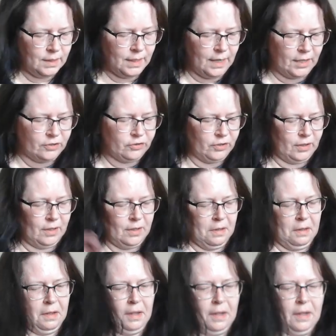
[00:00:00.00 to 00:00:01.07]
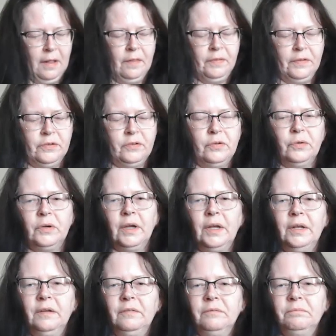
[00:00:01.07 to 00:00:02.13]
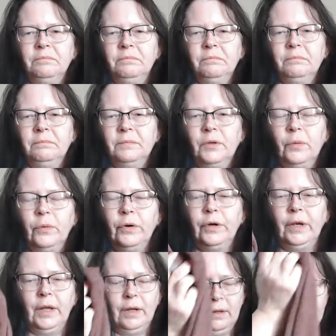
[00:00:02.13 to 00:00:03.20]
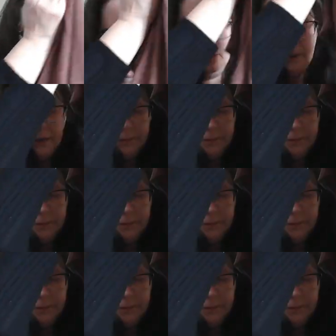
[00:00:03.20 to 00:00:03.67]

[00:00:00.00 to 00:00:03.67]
And actually, these two kind of coordinate a little